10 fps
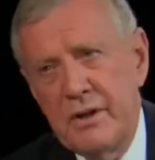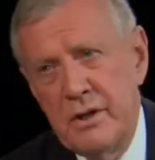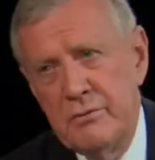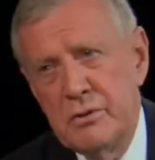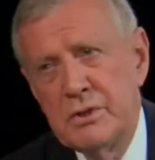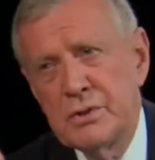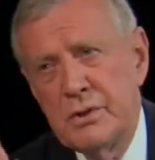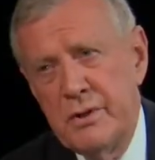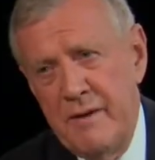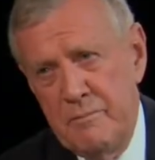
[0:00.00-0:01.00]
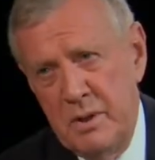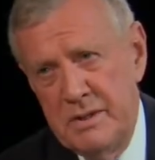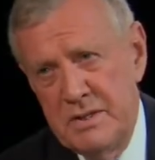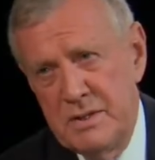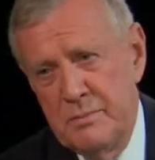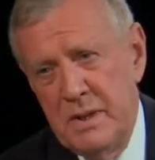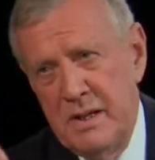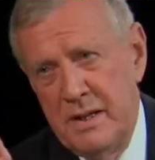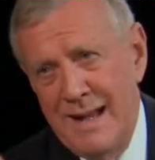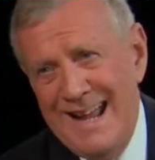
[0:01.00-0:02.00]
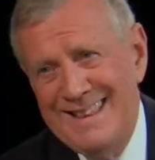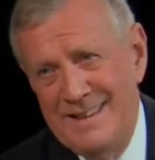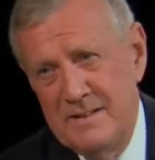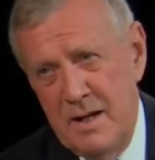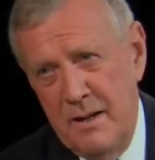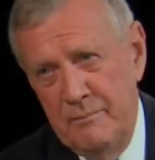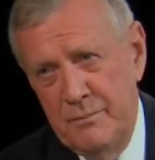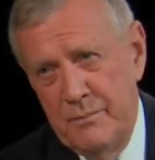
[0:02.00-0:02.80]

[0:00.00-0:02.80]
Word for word: countries could have participated at the time.